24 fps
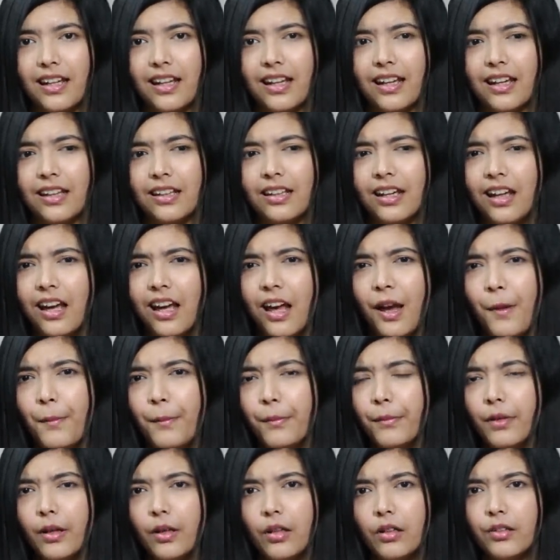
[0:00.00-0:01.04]
And
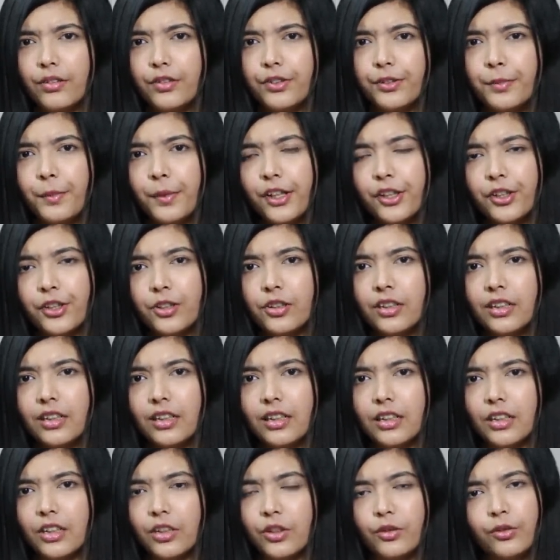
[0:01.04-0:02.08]
uh, to make sure
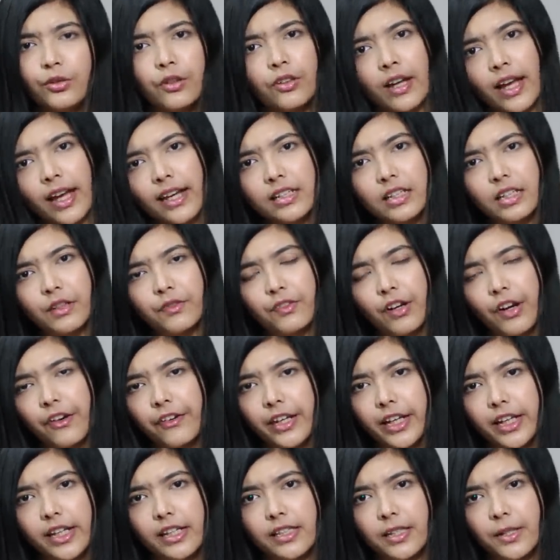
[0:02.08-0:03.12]
you don't ask a
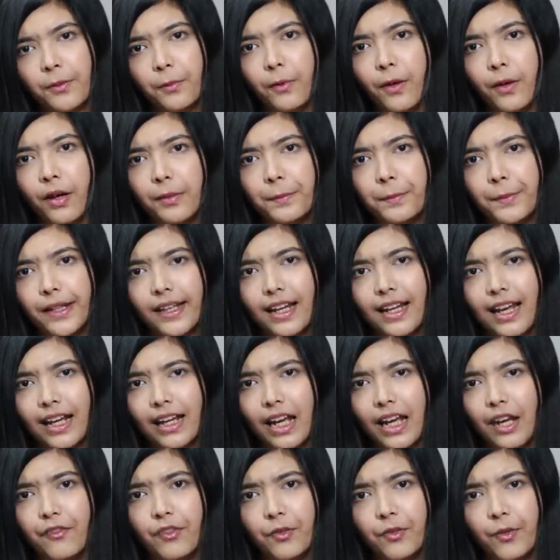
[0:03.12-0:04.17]
very easy word,
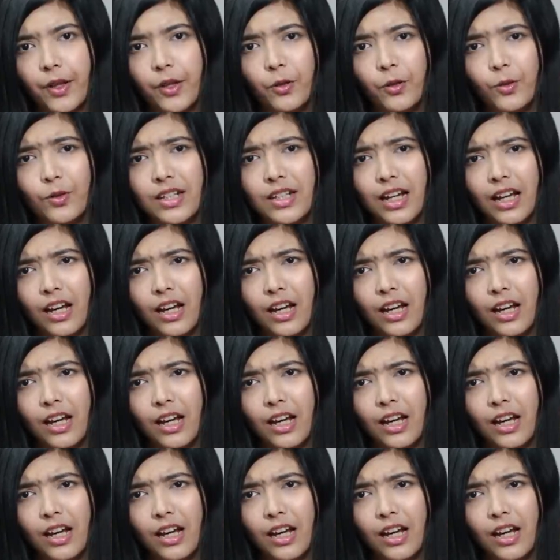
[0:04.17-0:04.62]
like everyone knows.